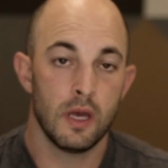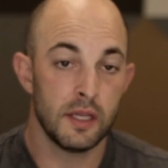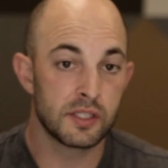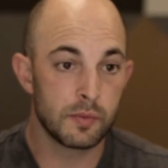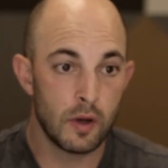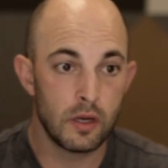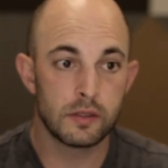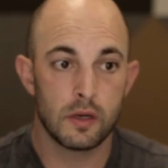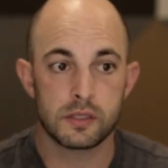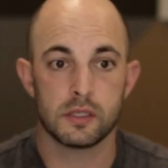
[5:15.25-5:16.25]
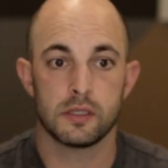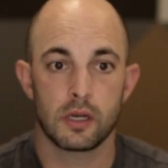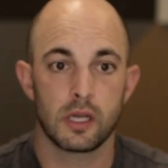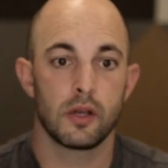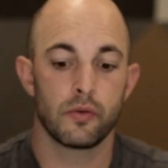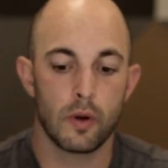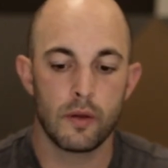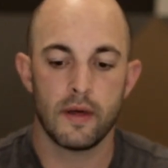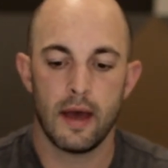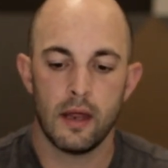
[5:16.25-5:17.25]
In small doses, you're going to
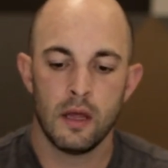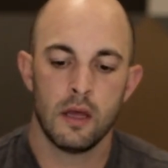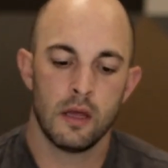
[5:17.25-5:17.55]
grow that.